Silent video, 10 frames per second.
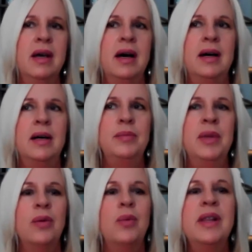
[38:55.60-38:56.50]
Um,
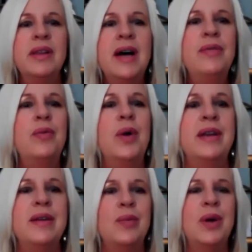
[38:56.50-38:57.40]
we love
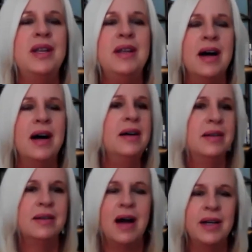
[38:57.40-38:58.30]
when when
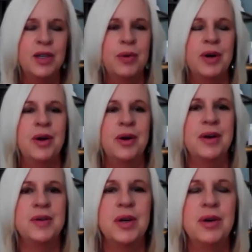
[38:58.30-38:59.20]
young
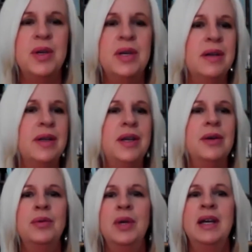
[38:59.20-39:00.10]
entrepreneurs or you
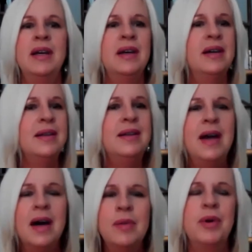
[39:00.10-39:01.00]
know
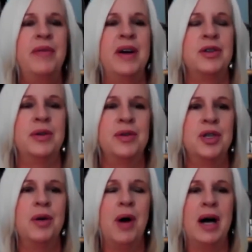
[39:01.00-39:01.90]
young professionals
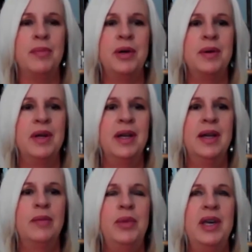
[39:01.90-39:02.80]
show up
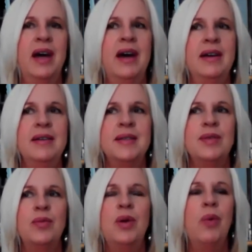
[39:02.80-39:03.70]

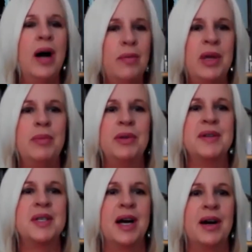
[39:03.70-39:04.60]
because we want people
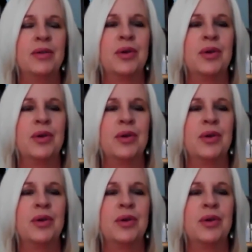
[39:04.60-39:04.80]
to start